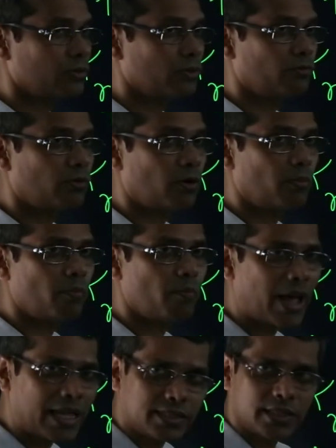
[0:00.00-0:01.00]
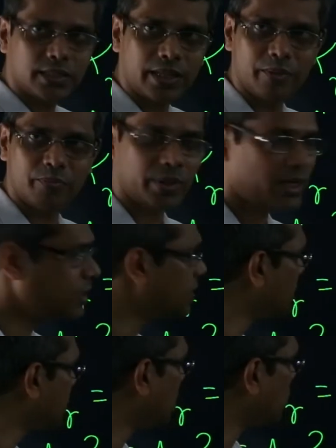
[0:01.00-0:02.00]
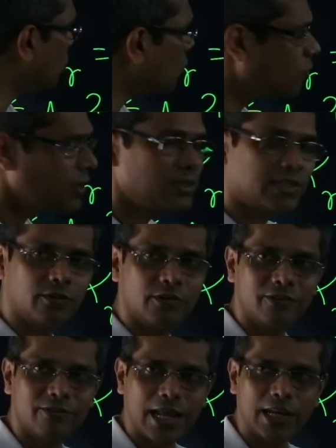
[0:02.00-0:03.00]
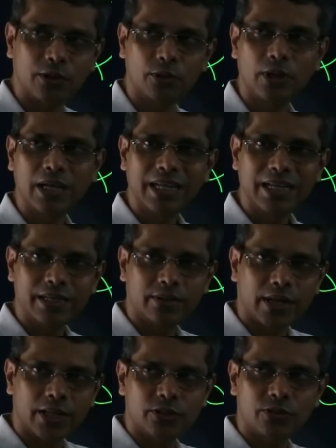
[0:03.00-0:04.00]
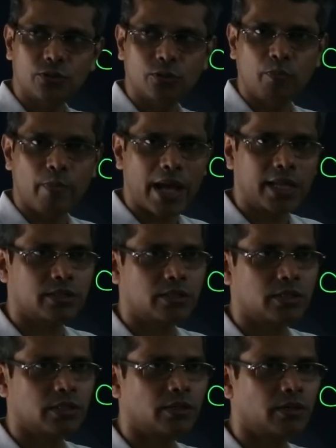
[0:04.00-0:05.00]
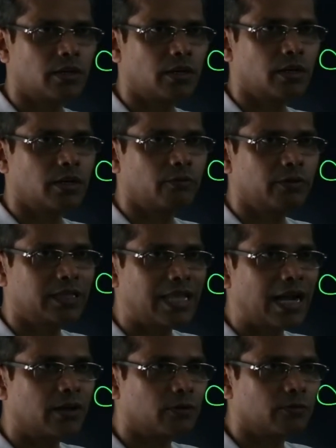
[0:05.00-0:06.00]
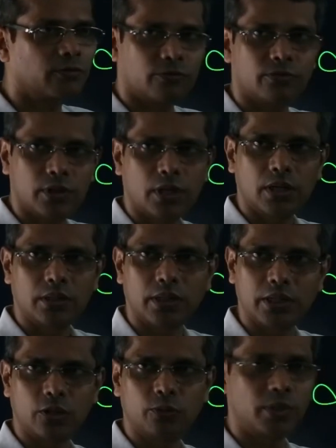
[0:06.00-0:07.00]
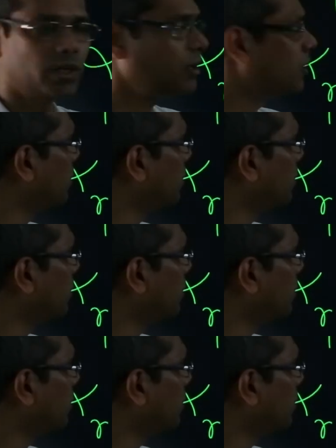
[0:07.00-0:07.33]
So for matching the impedances, the rho 1 C 1 value, it tries to match uh, with that of the human